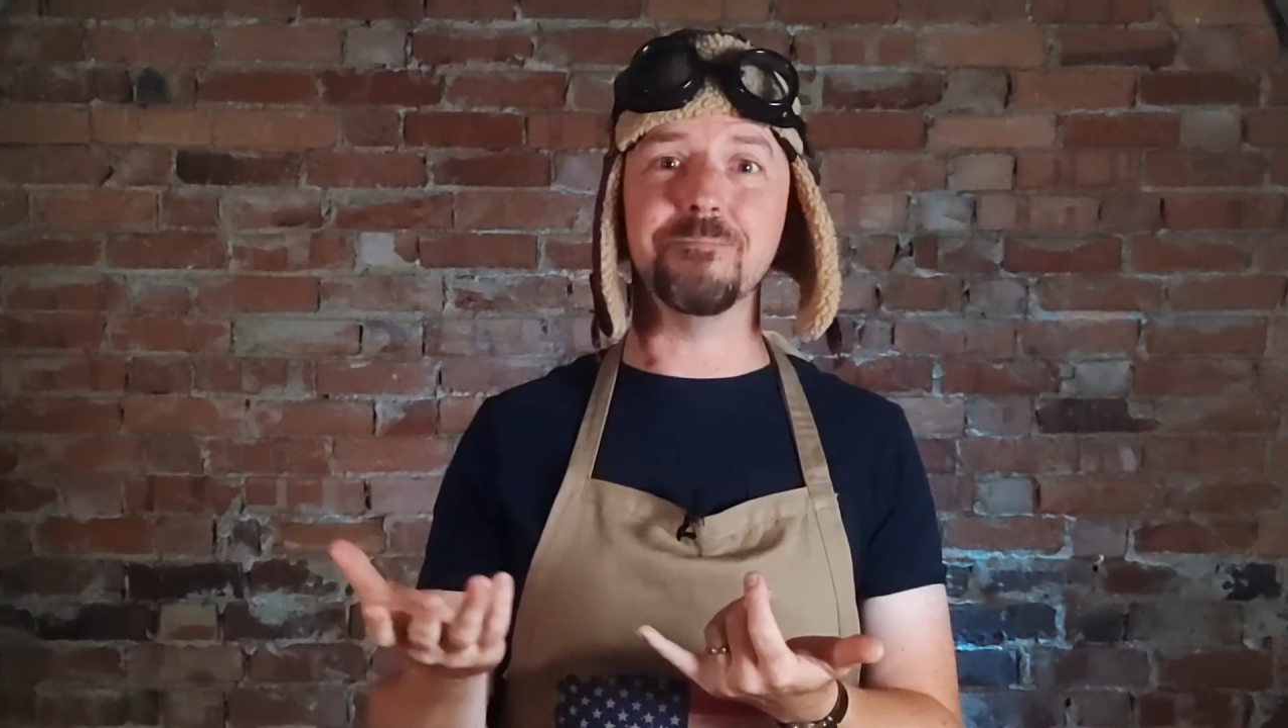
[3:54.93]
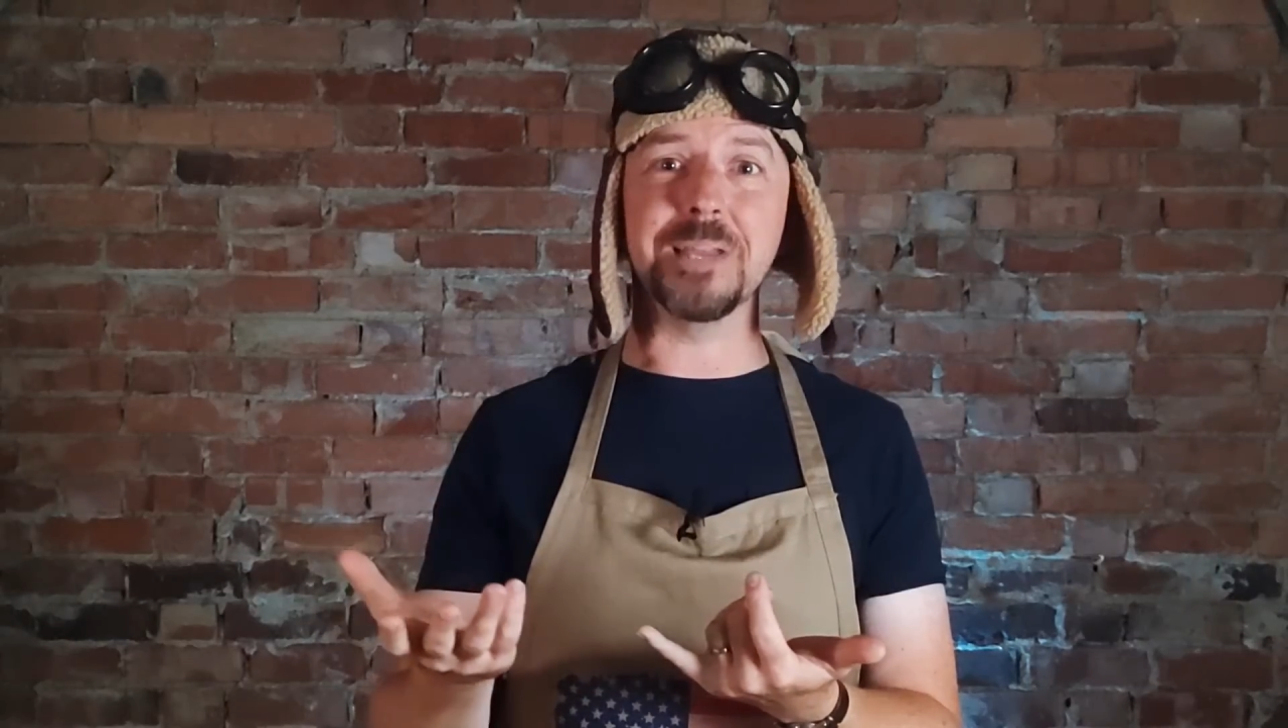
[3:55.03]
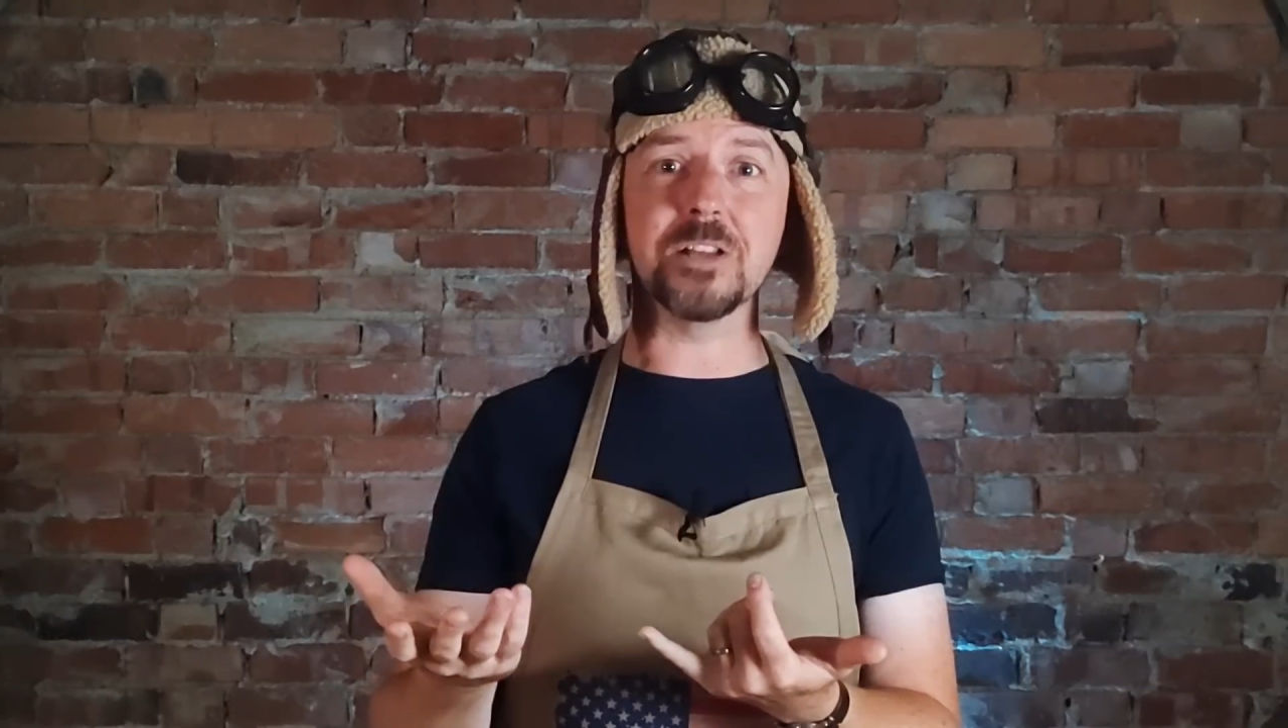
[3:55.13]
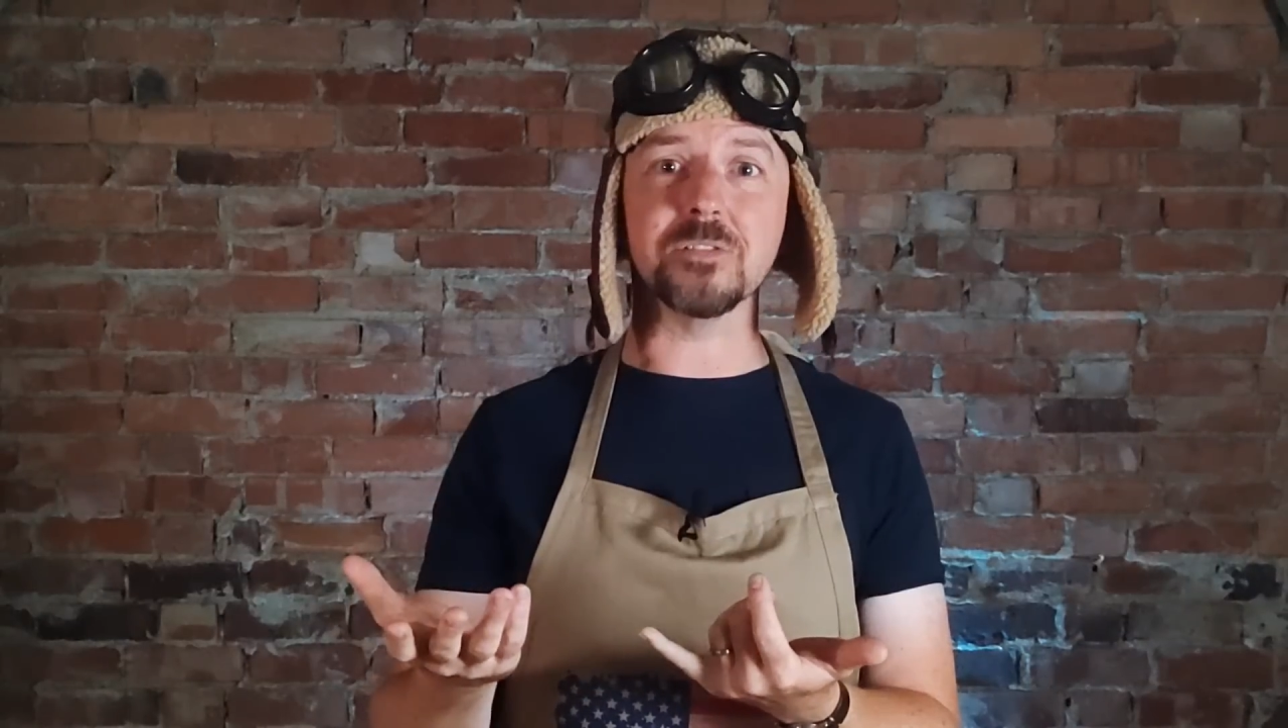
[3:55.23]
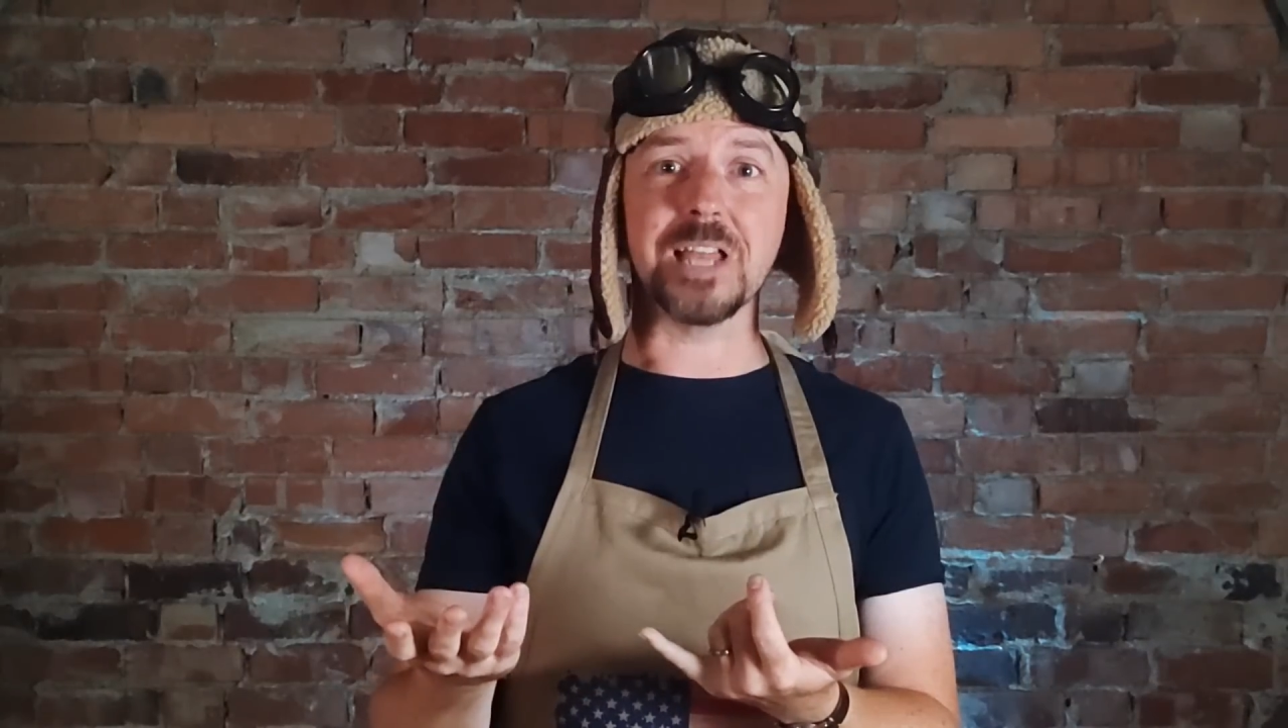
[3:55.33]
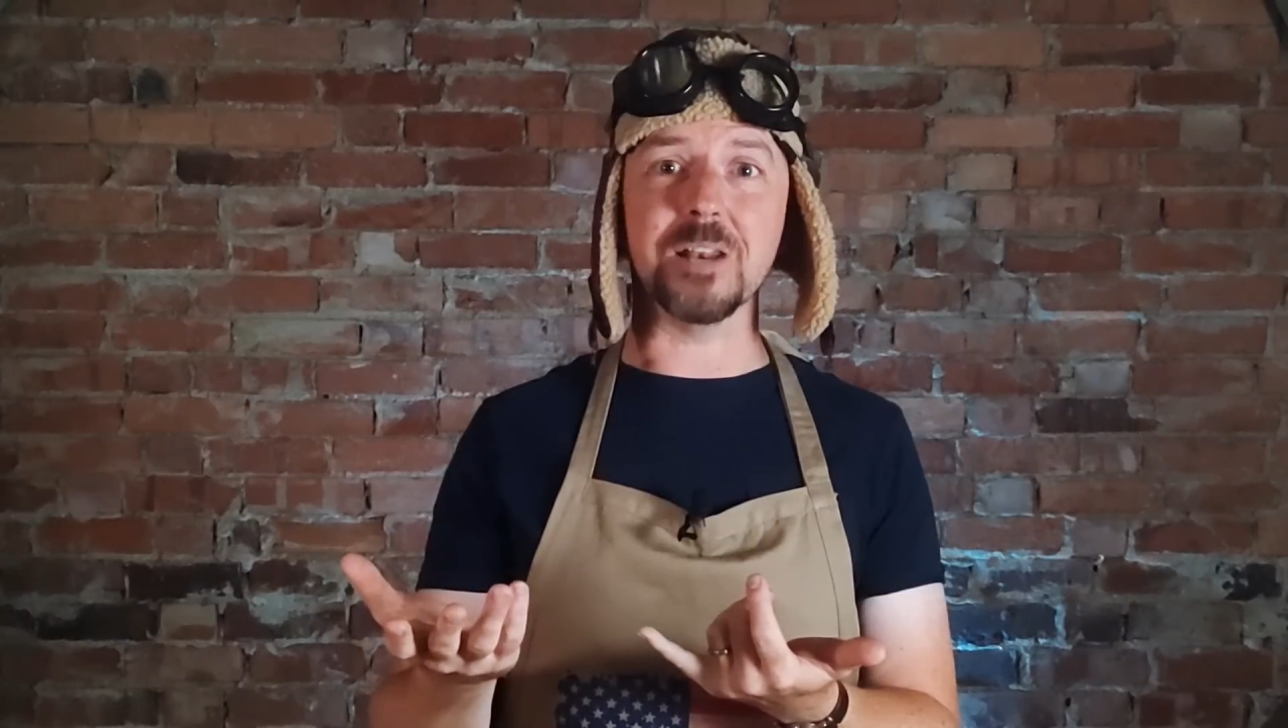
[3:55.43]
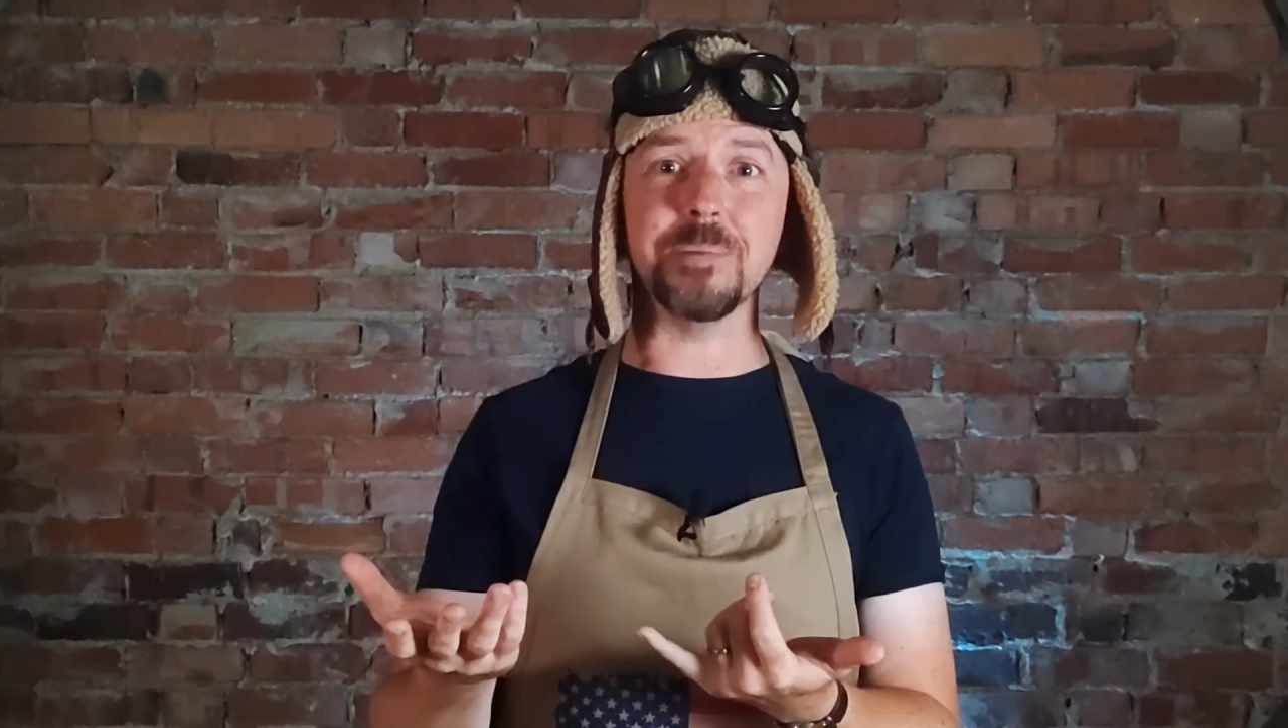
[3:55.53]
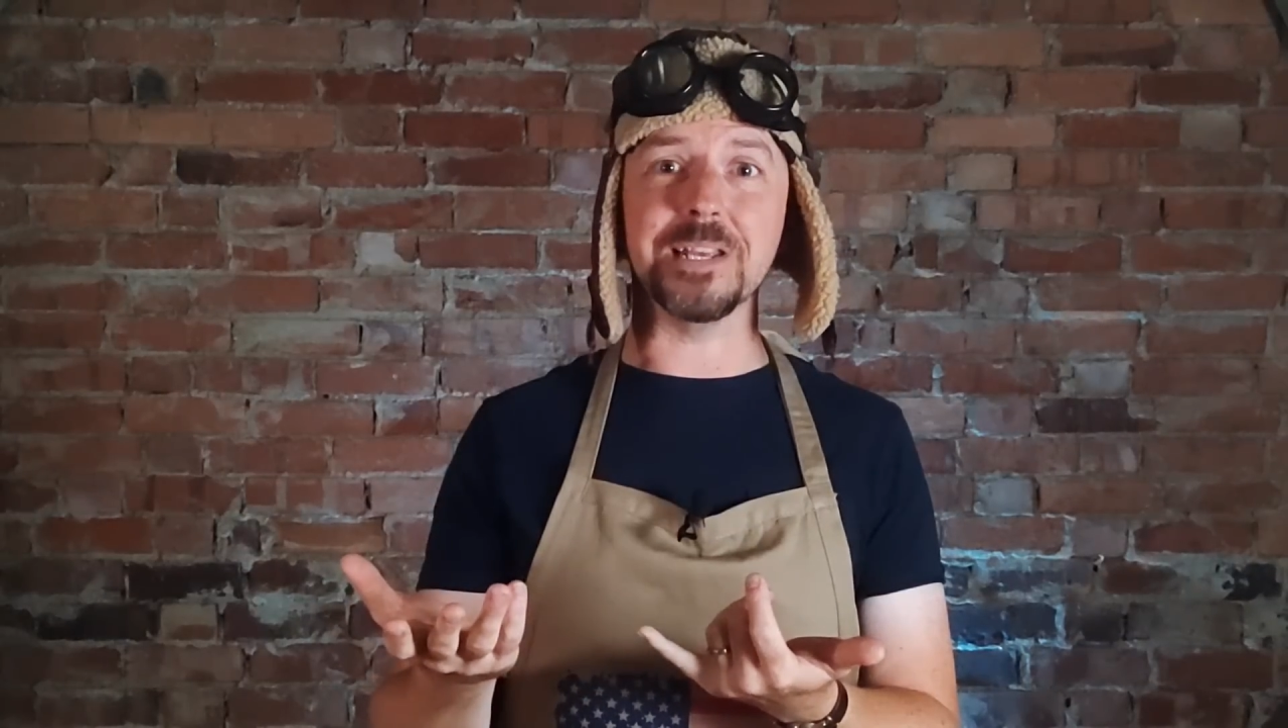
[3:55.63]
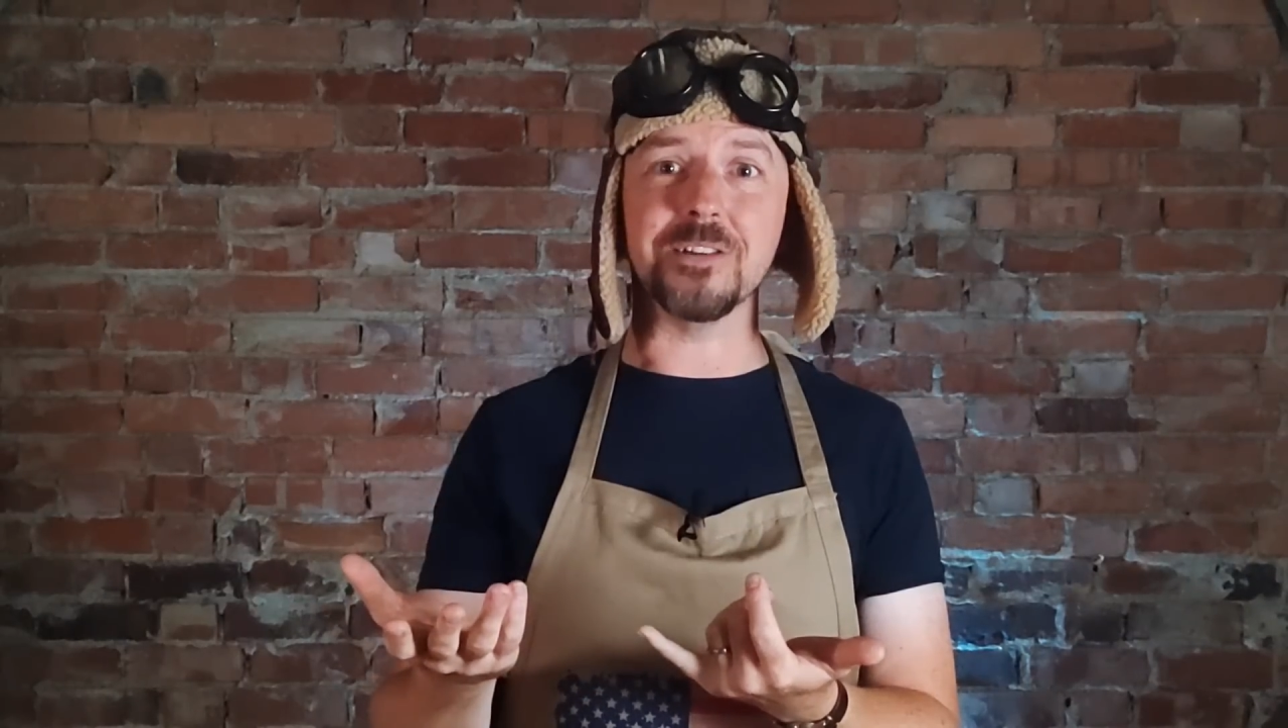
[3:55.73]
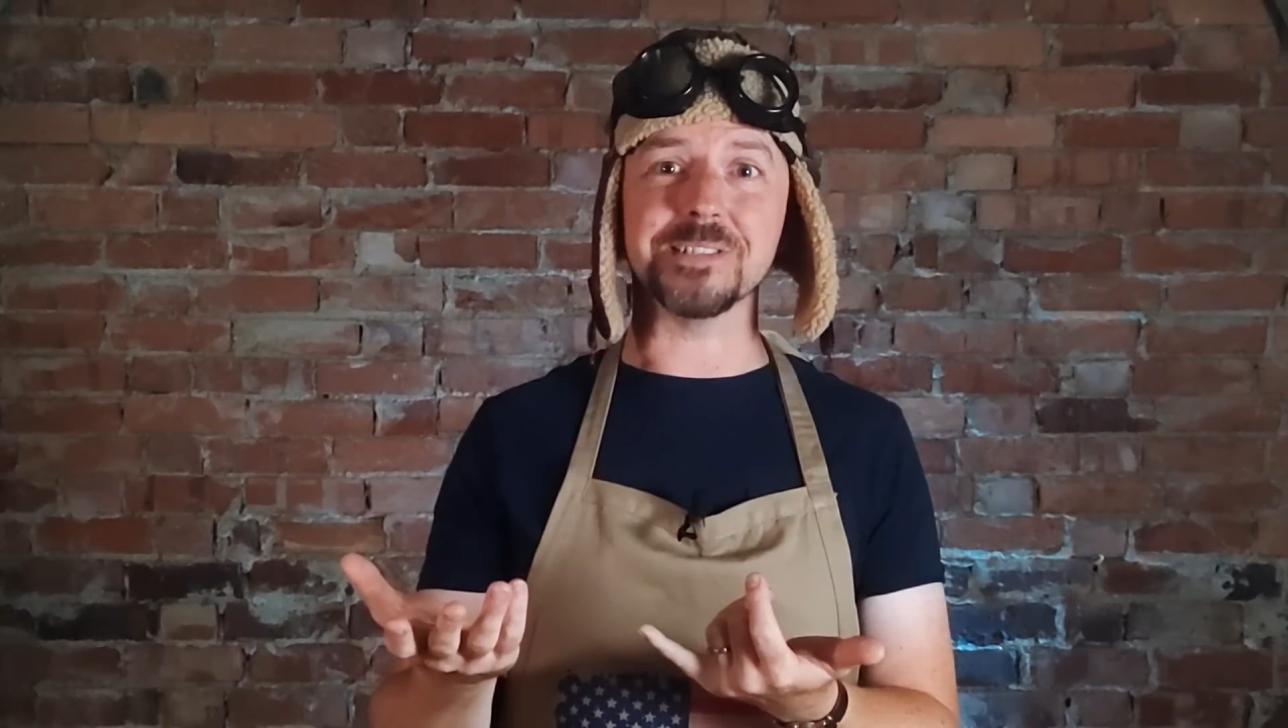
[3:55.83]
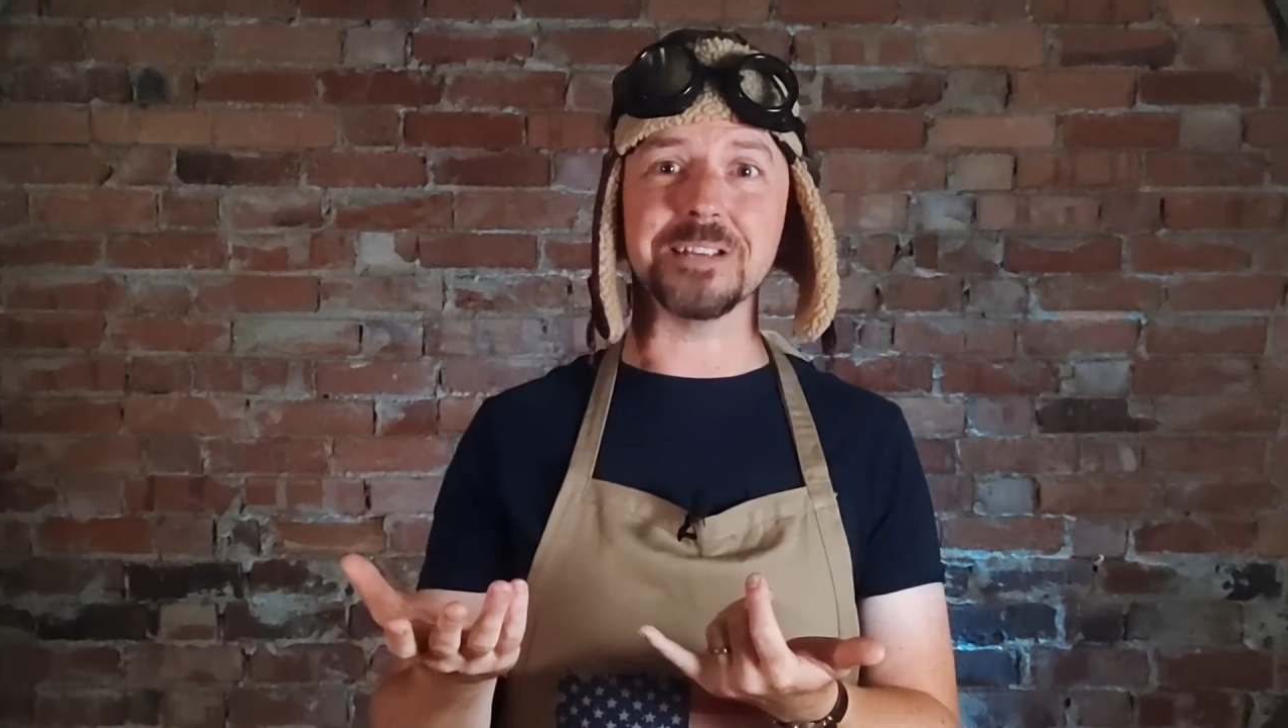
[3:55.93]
pickled jalapenos